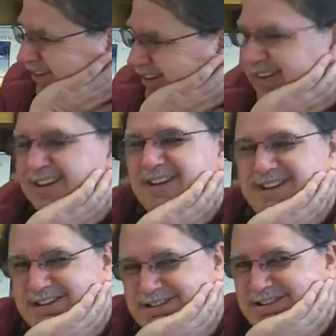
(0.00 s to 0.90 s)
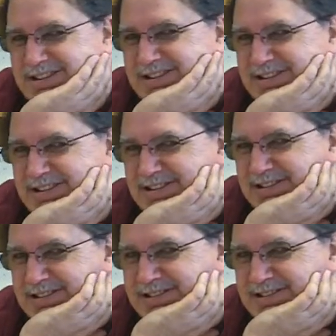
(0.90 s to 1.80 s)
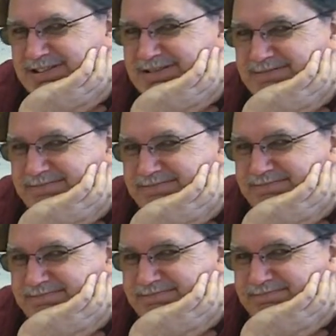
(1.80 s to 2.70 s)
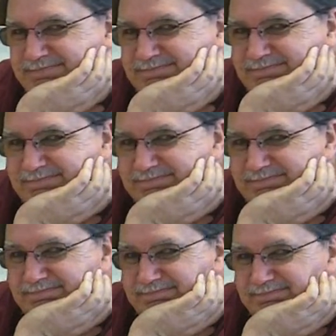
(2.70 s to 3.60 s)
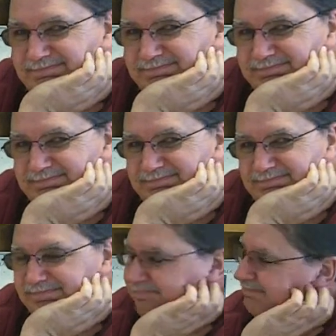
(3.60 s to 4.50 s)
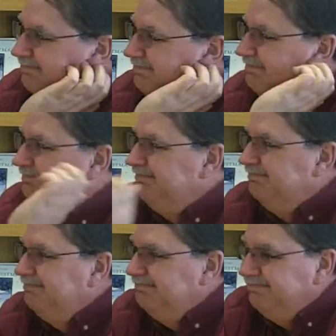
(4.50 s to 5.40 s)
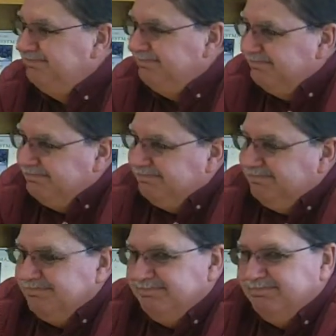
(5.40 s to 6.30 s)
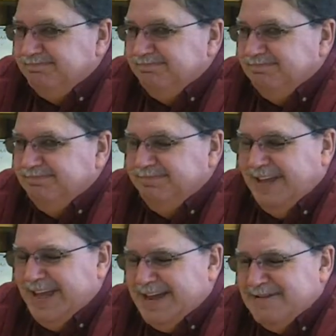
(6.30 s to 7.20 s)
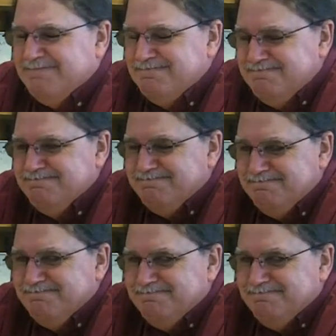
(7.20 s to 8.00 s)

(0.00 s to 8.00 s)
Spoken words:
This person isn't speaking.